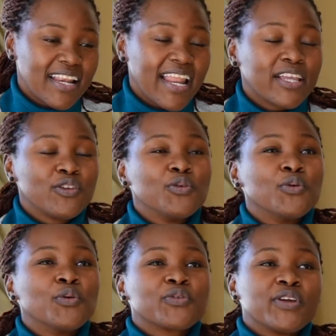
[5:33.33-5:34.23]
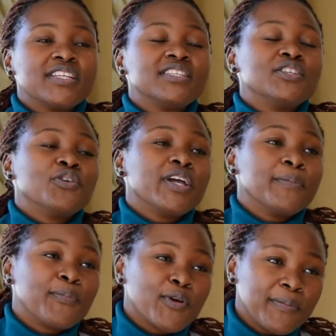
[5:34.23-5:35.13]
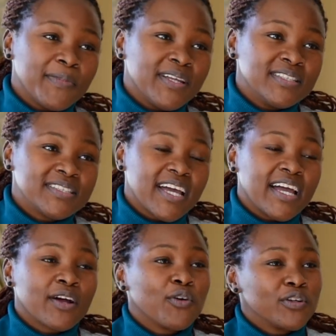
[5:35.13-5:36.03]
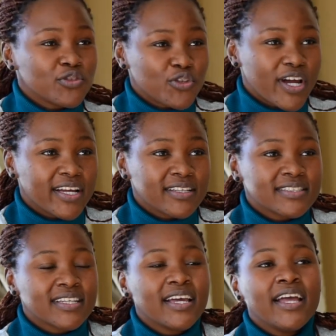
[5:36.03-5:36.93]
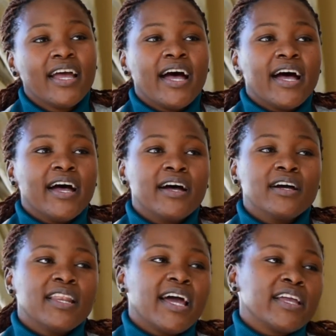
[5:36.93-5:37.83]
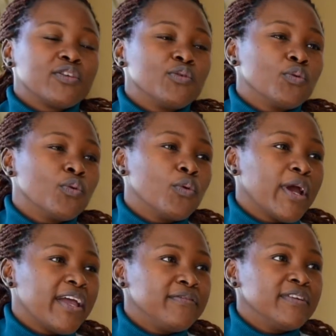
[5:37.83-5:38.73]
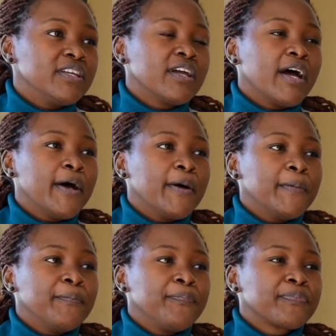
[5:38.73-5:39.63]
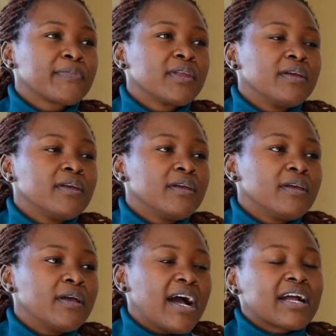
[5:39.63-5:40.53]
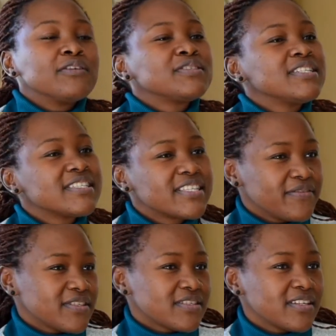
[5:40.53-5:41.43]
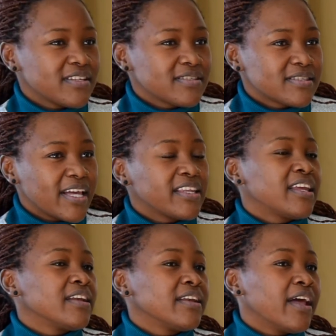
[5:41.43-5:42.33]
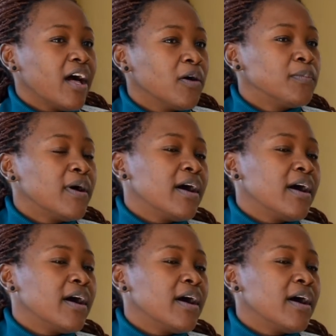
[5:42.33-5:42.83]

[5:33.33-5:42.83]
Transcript: like you creating your employment contract, like you having accounting services that can help